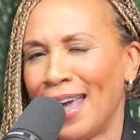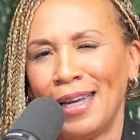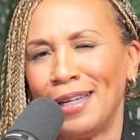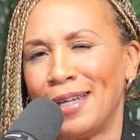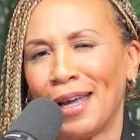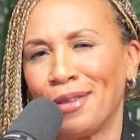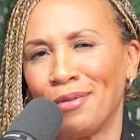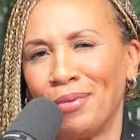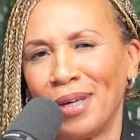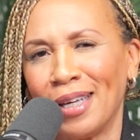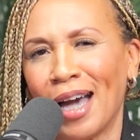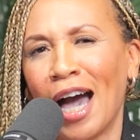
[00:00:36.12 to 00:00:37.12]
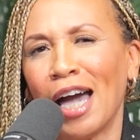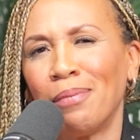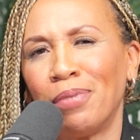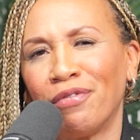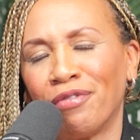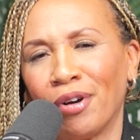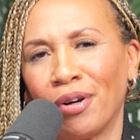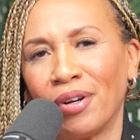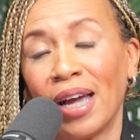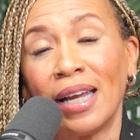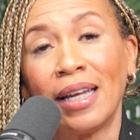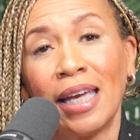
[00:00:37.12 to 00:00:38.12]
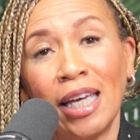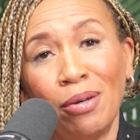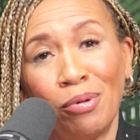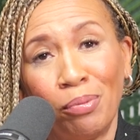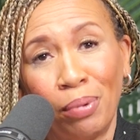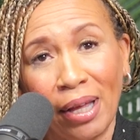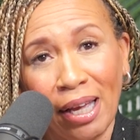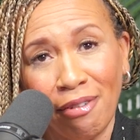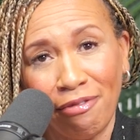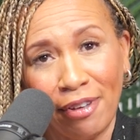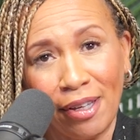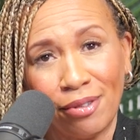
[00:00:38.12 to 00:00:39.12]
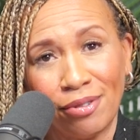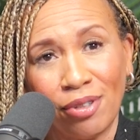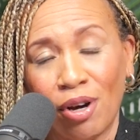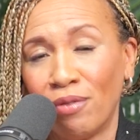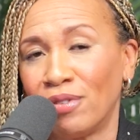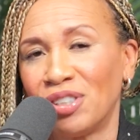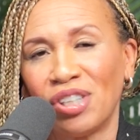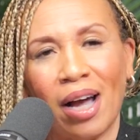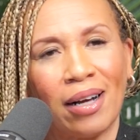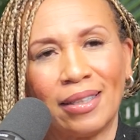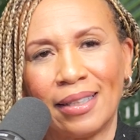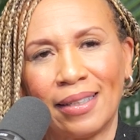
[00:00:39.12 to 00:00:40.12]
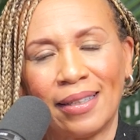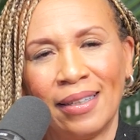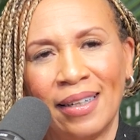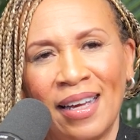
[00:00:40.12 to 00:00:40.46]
Any day of the week, I'd prefer an equal playing field over chocolate.